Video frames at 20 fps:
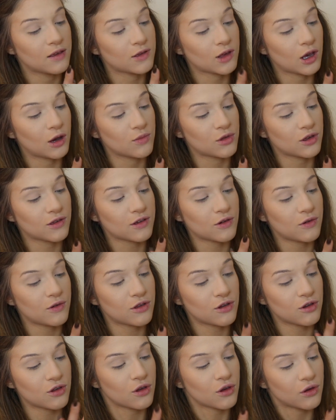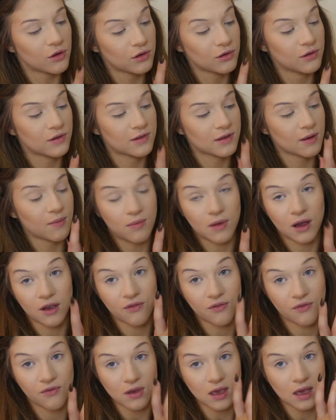So I'm just to use my
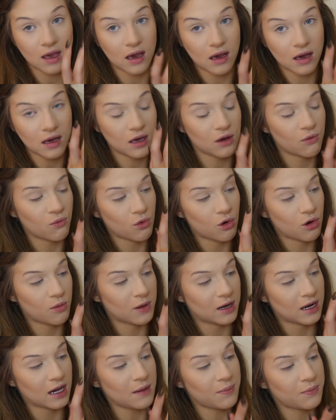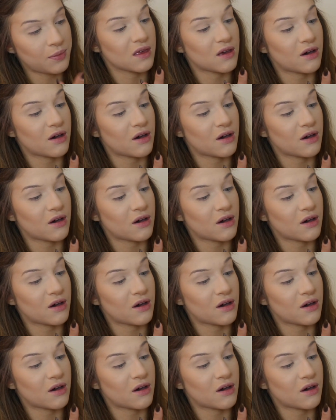finger and warm it up,